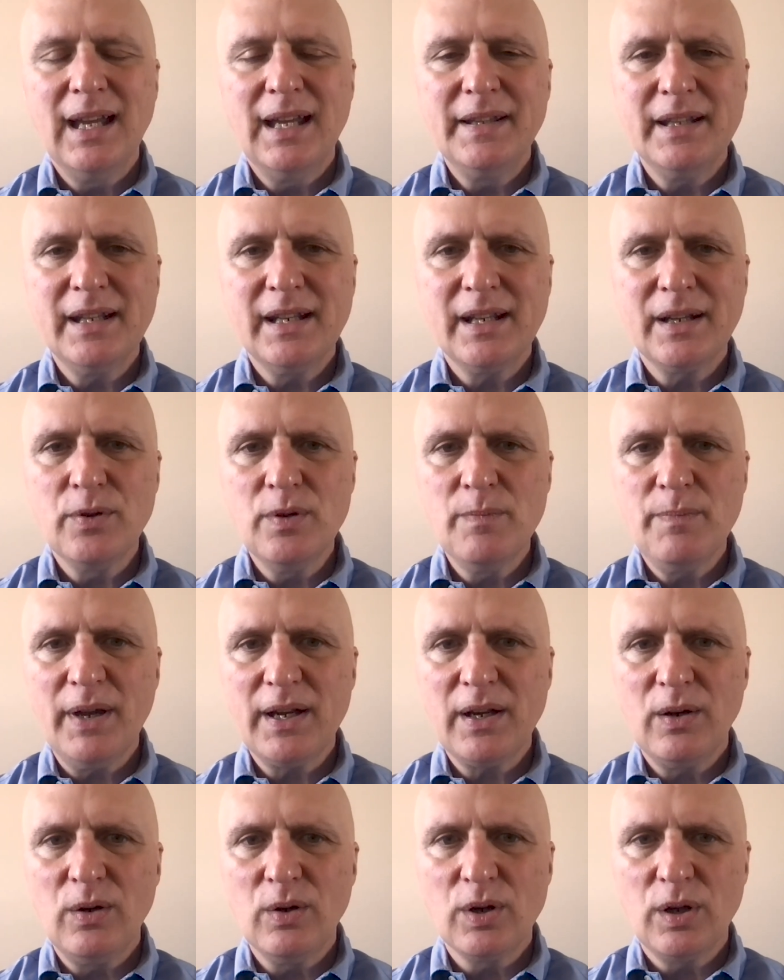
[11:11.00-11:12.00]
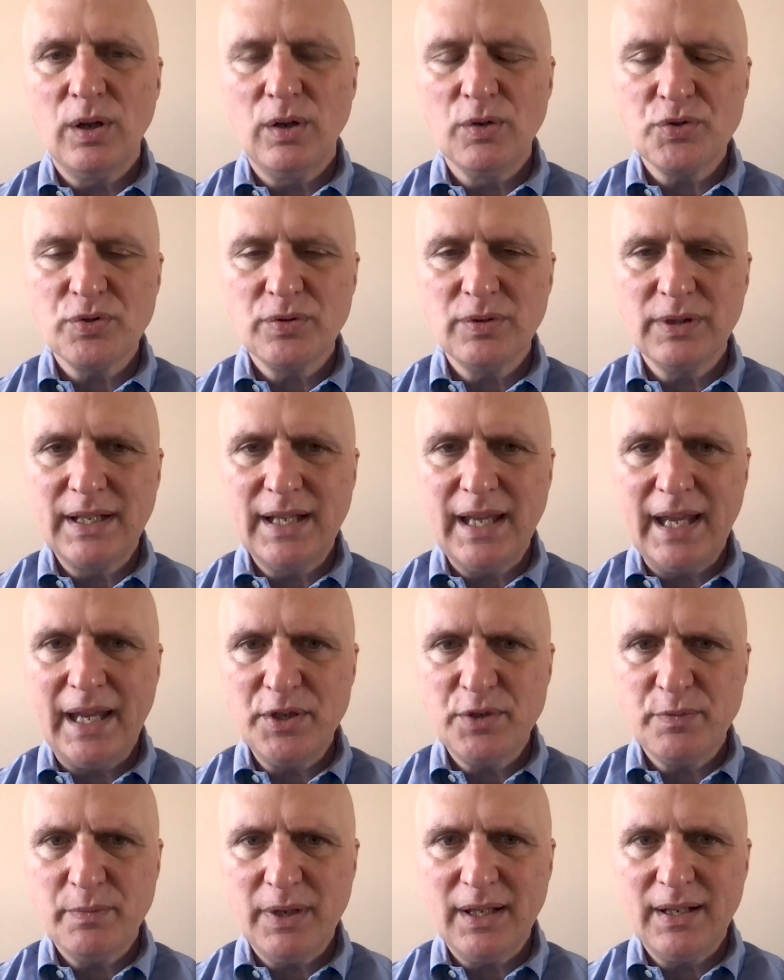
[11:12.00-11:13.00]
and then a group I call cultural
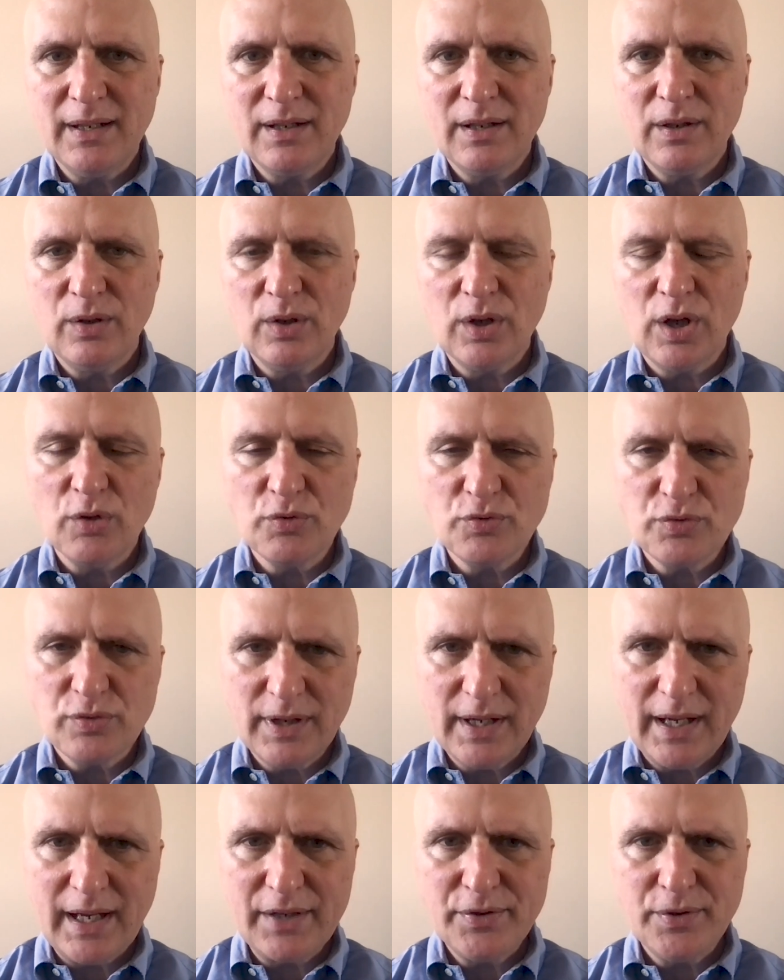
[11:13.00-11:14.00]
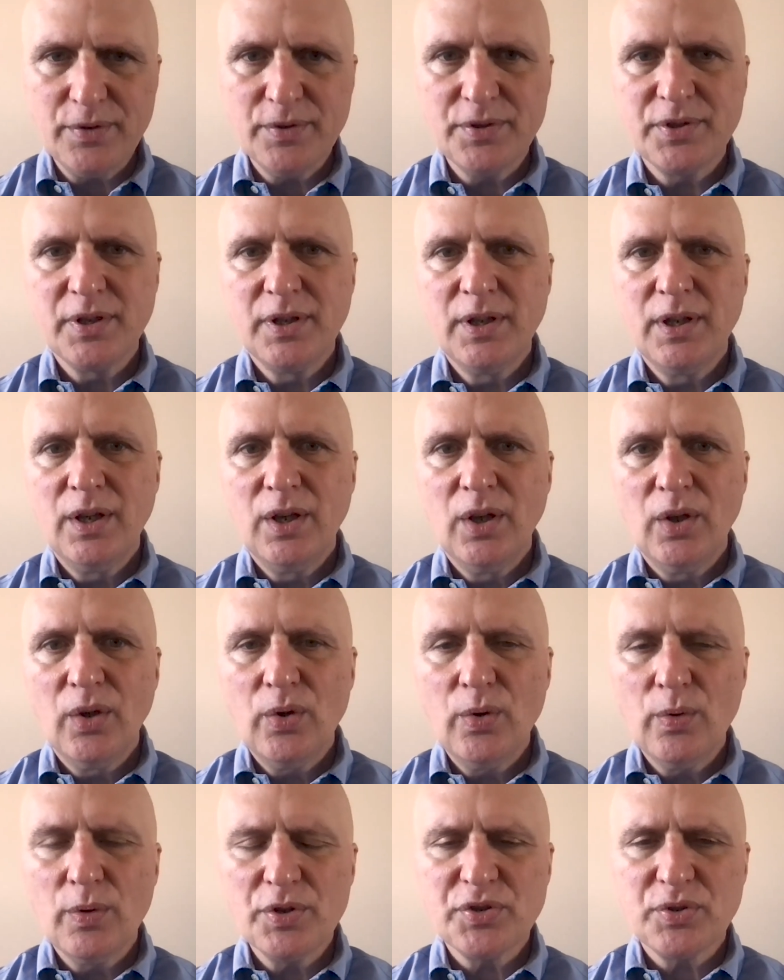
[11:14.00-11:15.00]
engagement, cultural engagers,
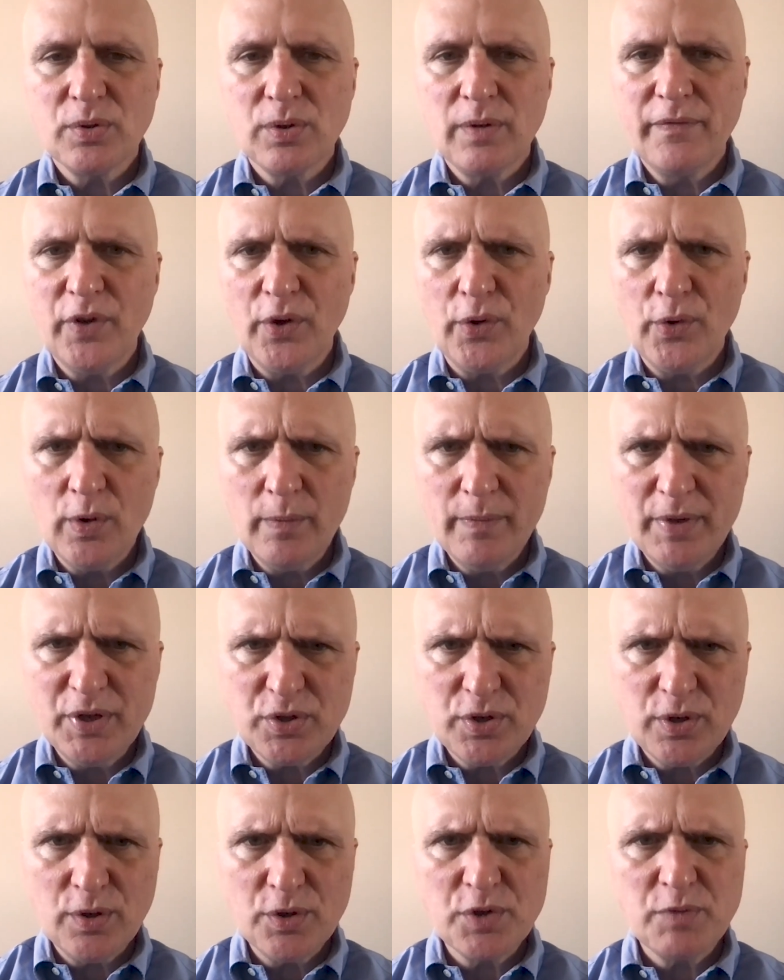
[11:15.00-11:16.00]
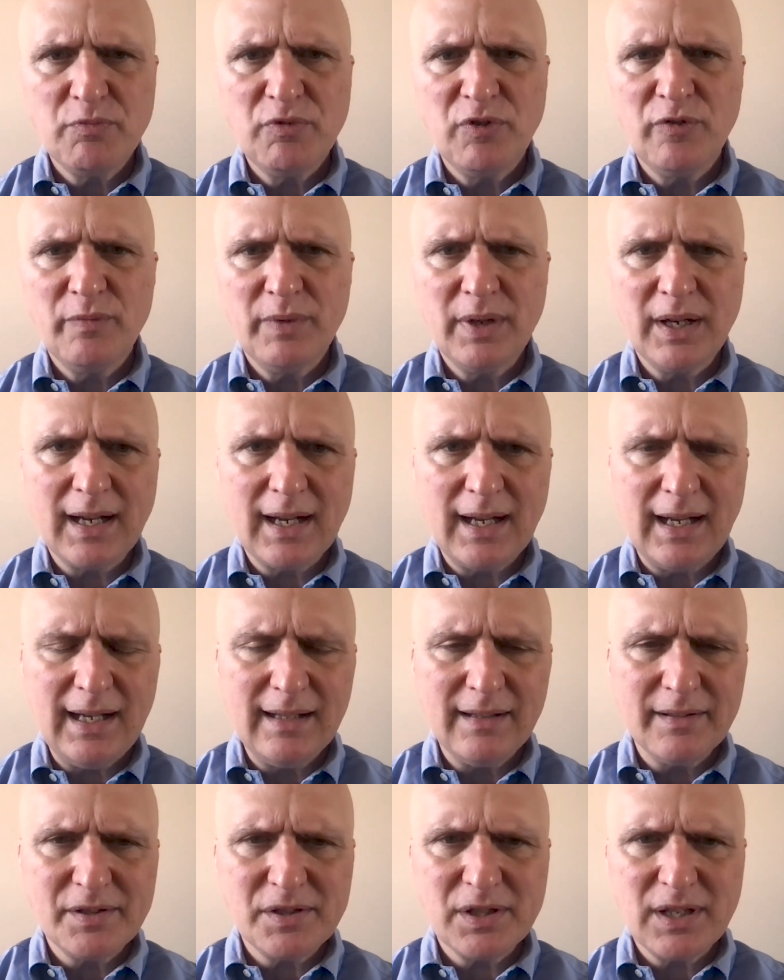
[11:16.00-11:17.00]
who are sort of the urban church movement,
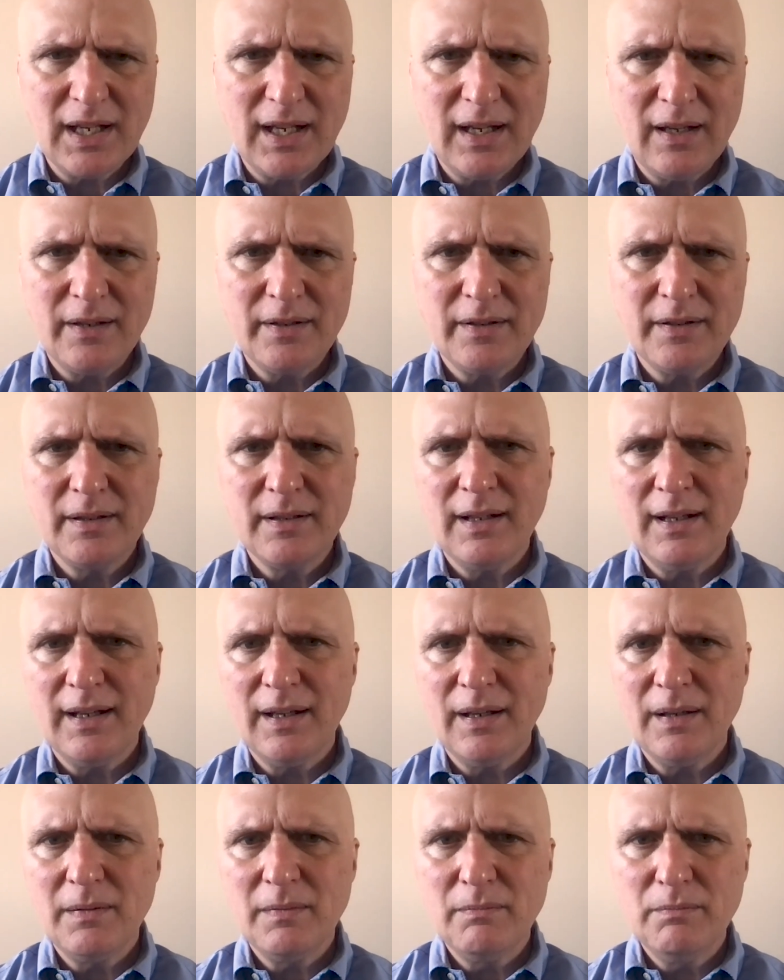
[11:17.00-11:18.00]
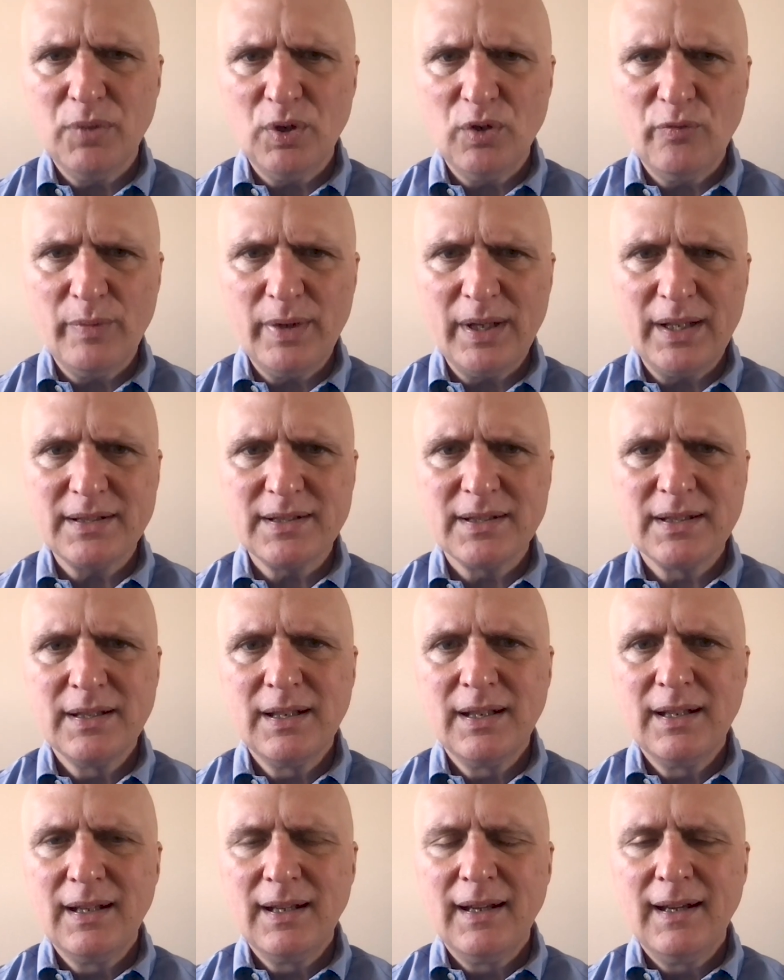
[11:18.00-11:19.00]
college town movement,
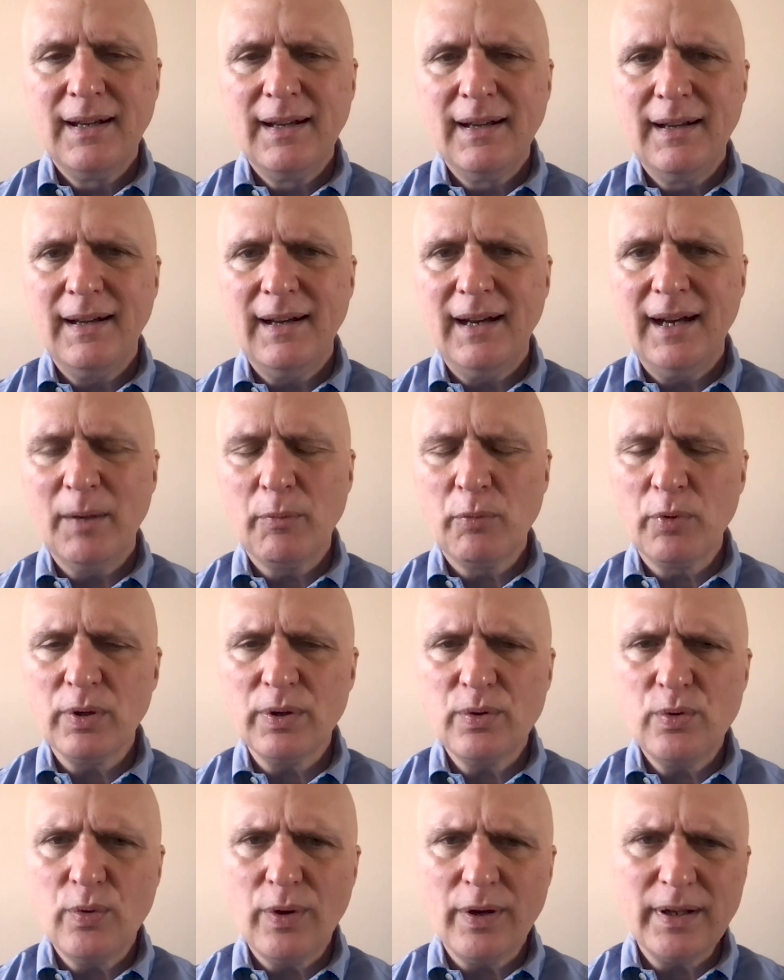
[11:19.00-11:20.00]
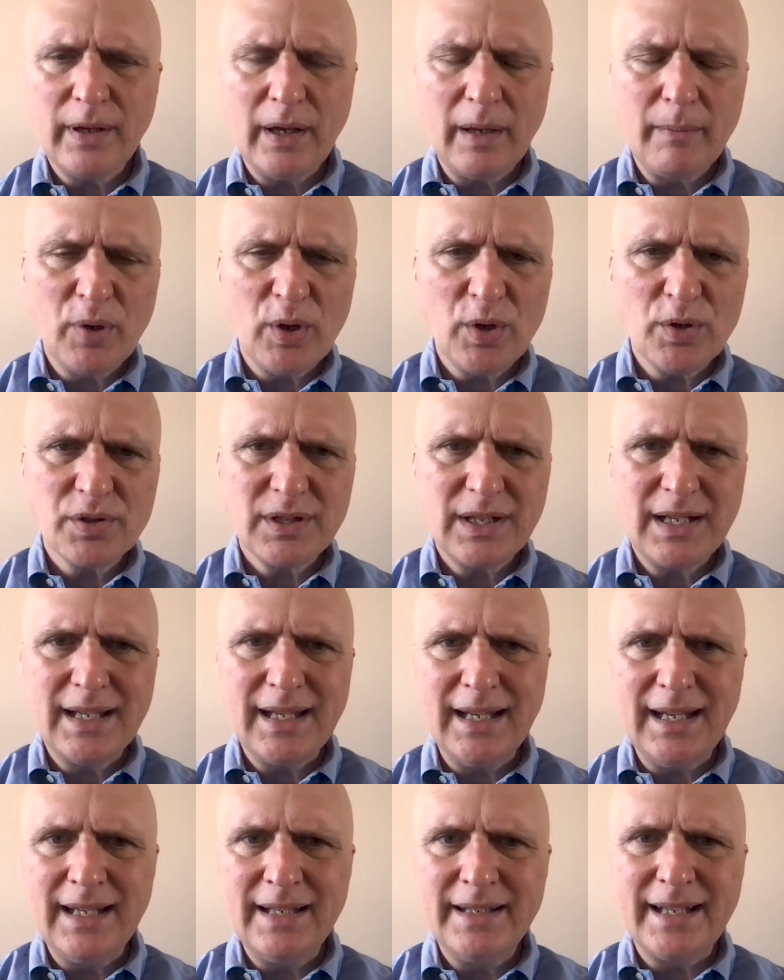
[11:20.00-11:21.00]
really who emerged
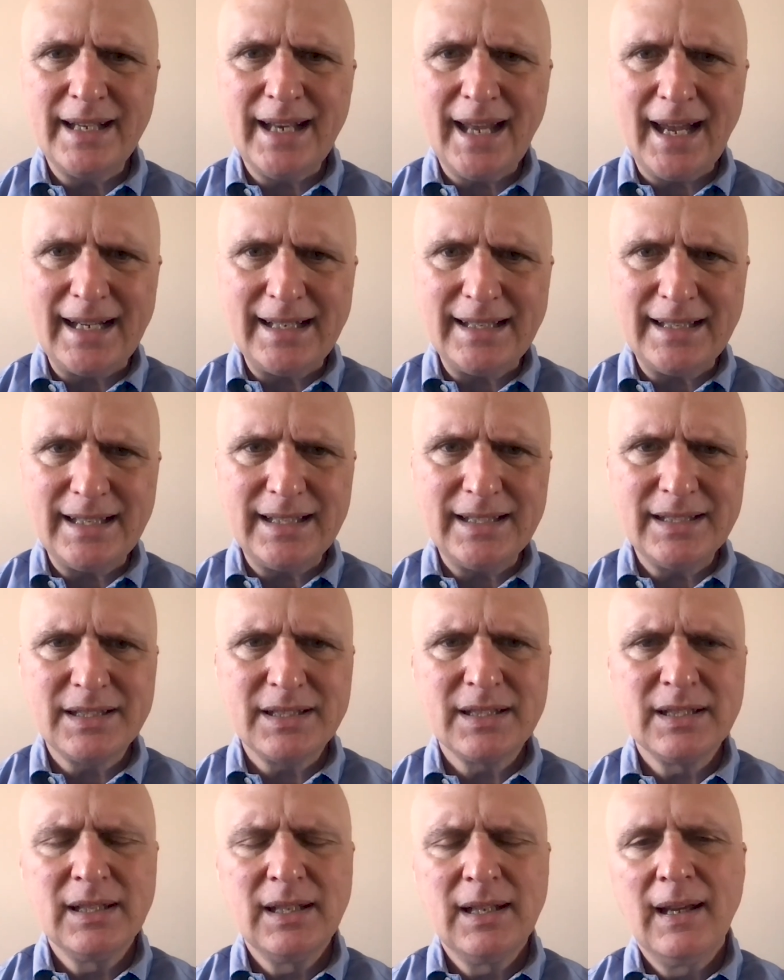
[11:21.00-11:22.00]
in the 90s.